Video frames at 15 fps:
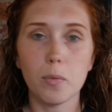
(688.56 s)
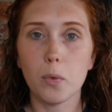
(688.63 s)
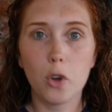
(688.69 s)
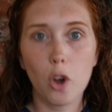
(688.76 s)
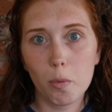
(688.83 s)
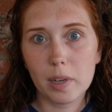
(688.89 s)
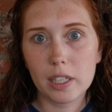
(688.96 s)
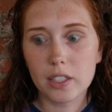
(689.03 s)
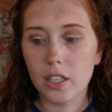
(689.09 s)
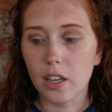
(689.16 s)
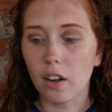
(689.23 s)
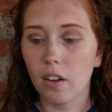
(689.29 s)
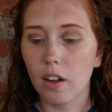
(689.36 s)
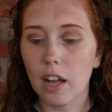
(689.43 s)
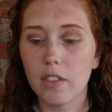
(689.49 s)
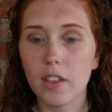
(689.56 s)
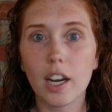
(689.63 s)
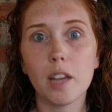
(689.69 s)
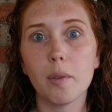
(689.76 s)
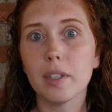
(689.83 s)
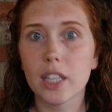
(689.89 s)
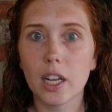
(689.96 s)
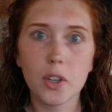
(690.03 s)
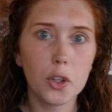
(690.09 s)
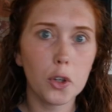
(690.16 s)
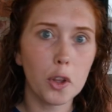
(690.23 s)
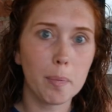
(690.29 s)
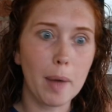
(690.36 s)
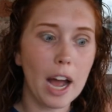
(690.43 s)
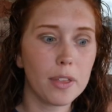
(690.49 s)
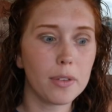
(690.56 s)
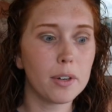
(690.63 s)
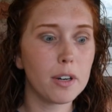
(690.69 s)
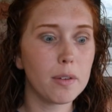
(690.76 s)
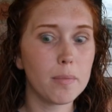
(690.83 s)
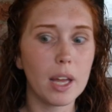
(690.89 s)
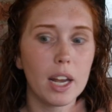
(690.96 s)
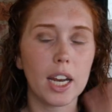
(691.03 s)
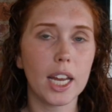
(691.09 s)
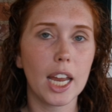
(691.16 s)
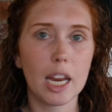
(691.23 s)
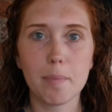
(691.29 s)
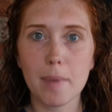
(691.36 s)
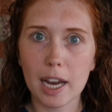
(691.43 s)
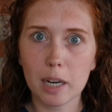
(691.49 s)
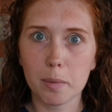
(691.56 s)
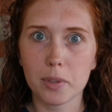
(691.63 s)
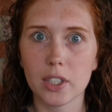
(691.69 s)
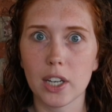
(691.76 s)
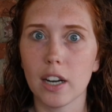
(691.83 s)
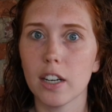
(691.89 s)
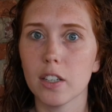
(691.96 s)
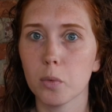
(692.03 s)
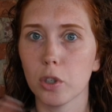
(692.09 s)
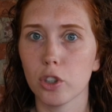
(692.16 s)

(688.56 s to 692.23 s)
No big deal. And then I went down to go to the bathroom and I came back upstairs